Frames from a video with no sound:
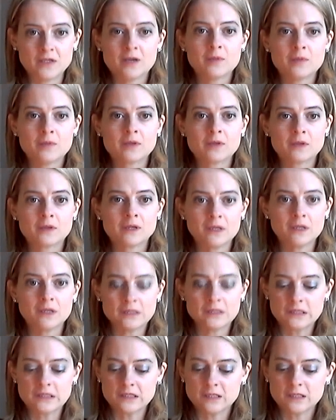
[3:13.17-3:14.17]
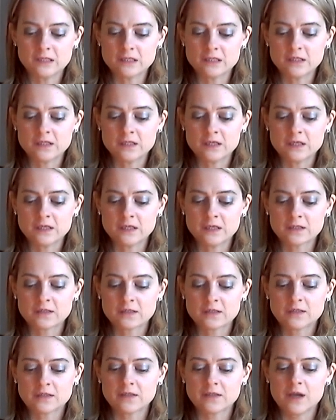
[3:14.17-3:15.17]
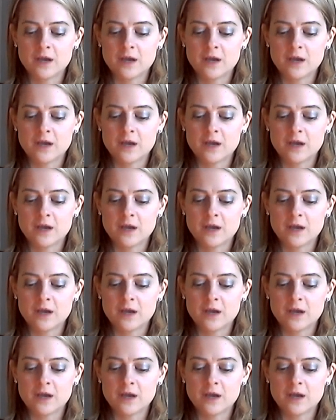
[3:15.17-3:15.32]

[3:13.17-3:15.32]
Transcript: They're looking at statistics